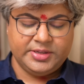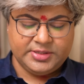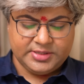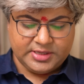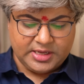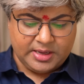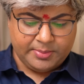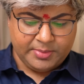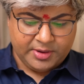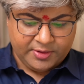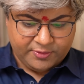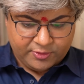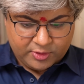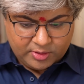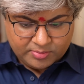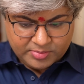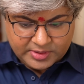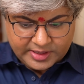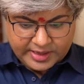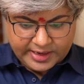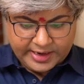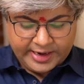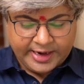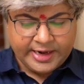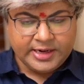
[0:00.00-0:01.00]
is coming from
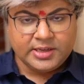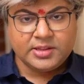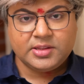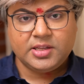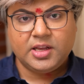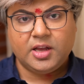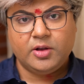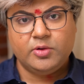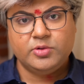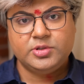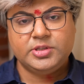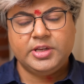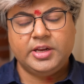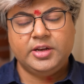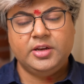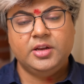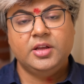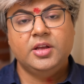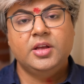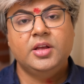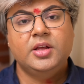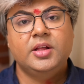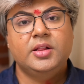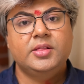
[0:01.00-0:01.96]
the 8th house and